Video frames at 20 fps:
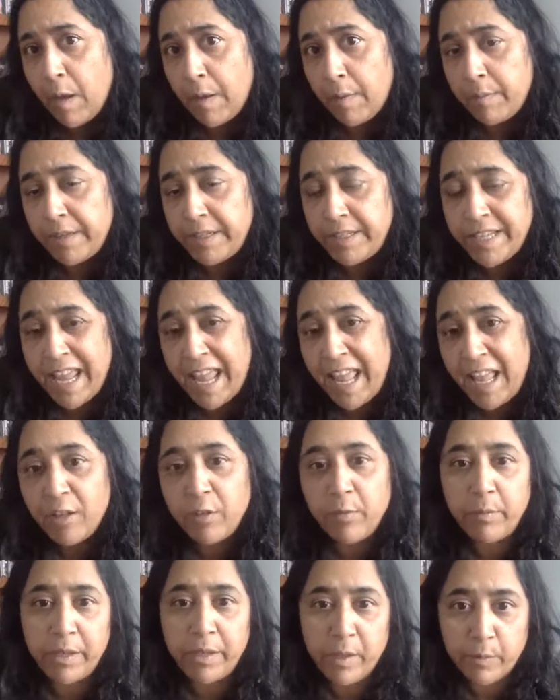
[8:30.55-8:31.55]

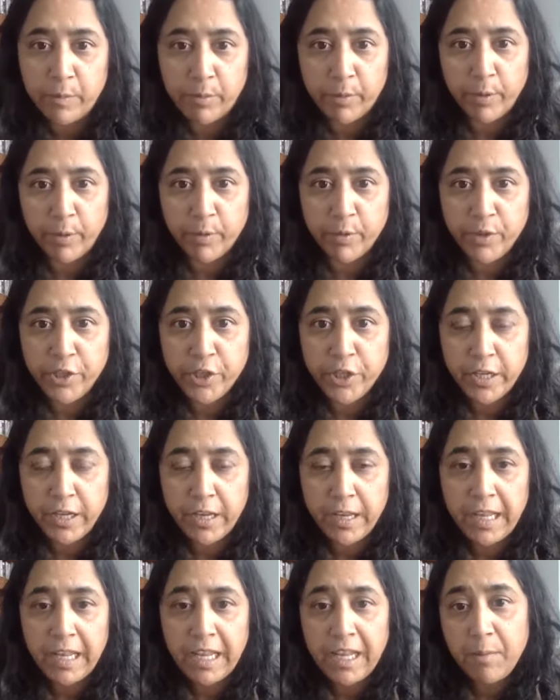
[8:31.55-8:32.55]
entanglement approach
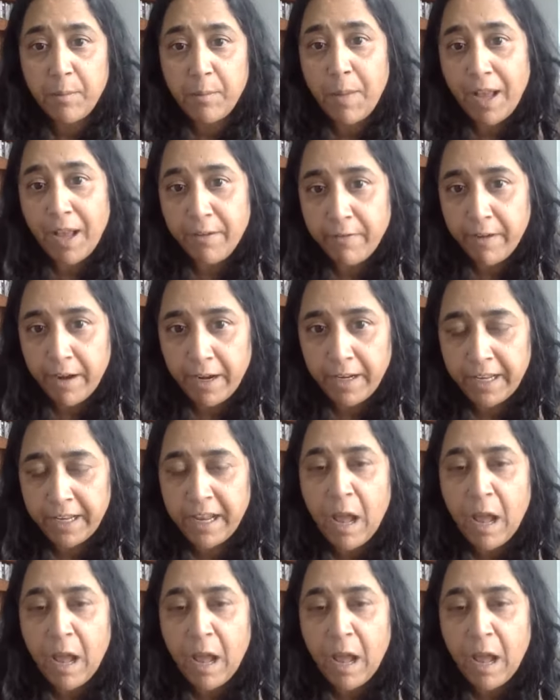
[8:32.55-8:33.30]
in my writing.